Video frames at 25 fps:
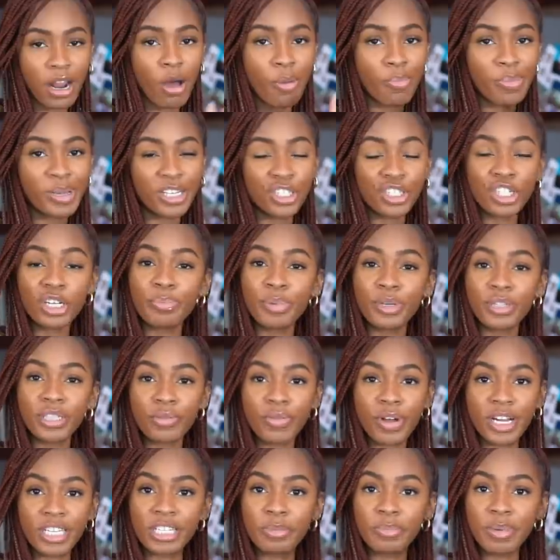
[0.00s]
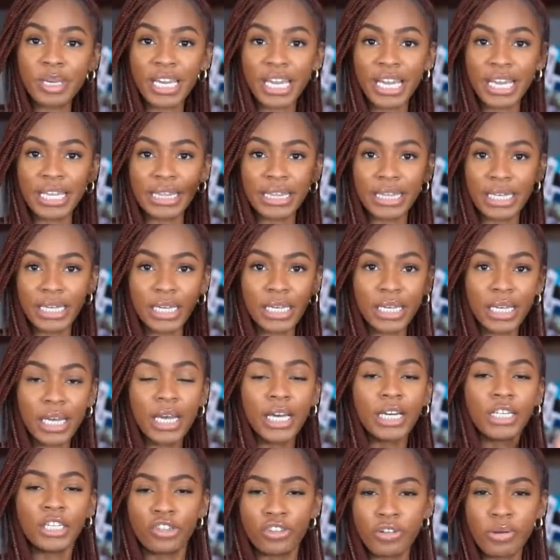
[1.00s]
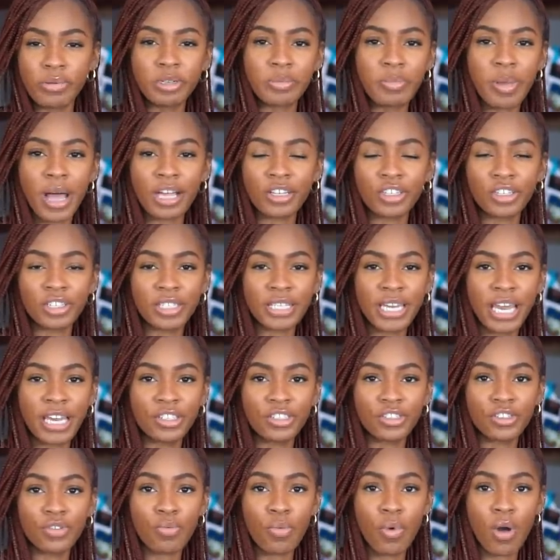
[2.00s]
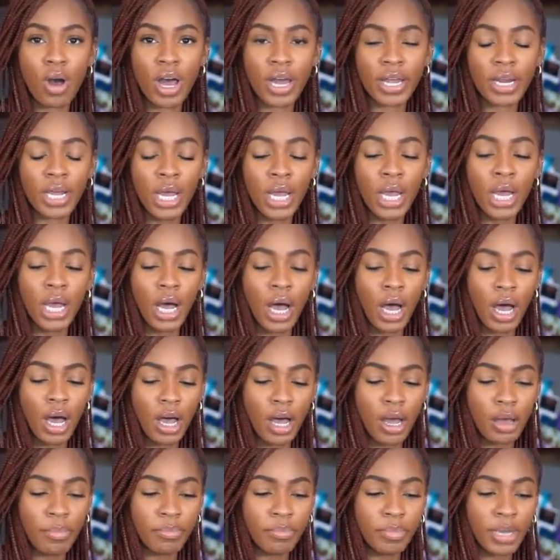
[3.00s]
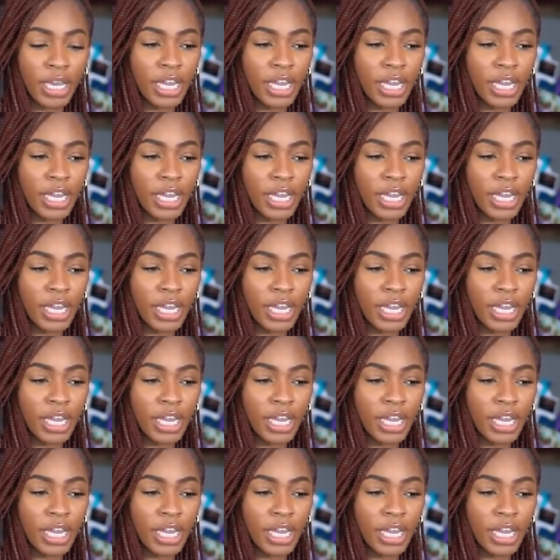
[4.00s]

I'll be sure to put the recipe in the description box just in case you want um,